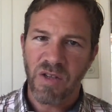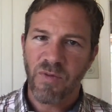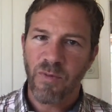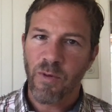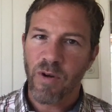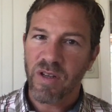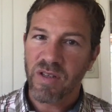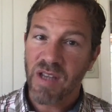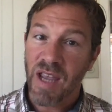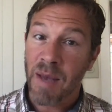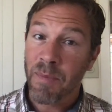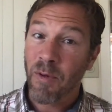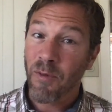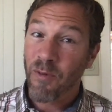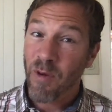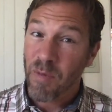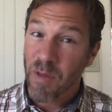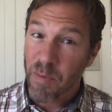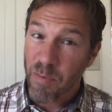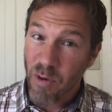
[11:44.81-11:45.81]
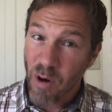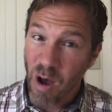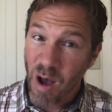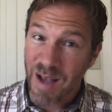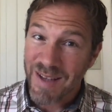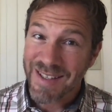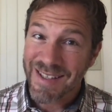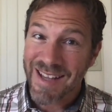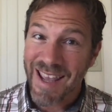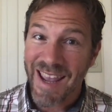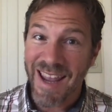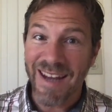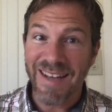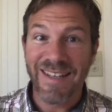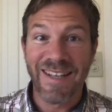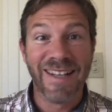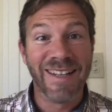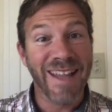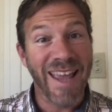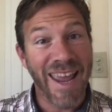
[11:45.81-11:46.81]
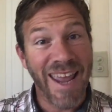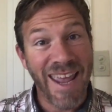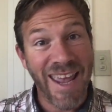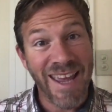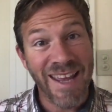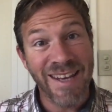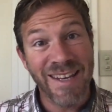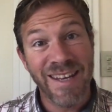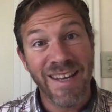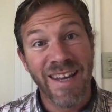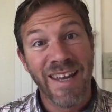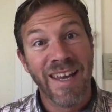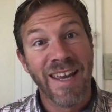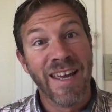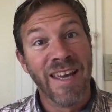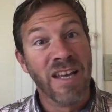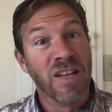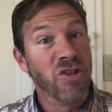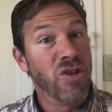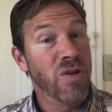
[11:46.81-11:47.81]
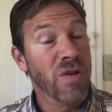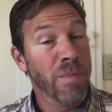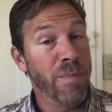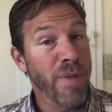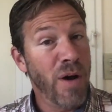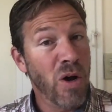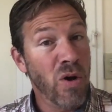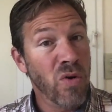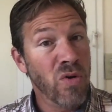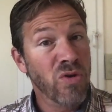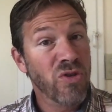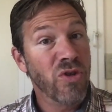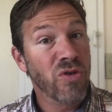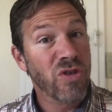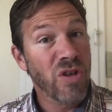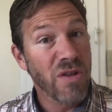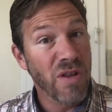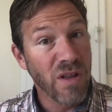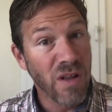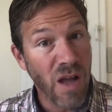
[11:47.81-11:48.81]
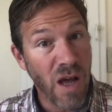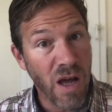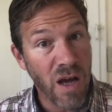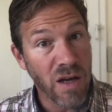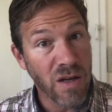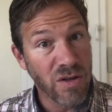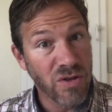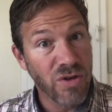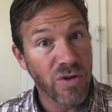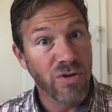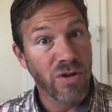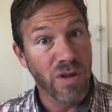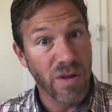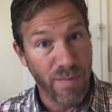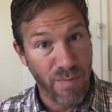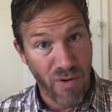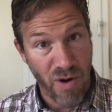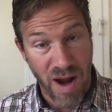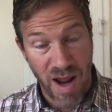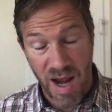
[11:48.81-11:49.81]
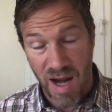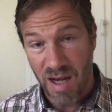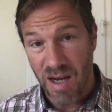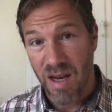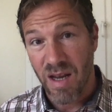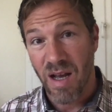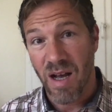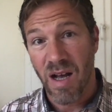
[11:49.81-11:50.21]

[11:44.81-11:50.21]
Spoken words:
For example, from the prostate gland to the bones, or to the lungs, or to the brain.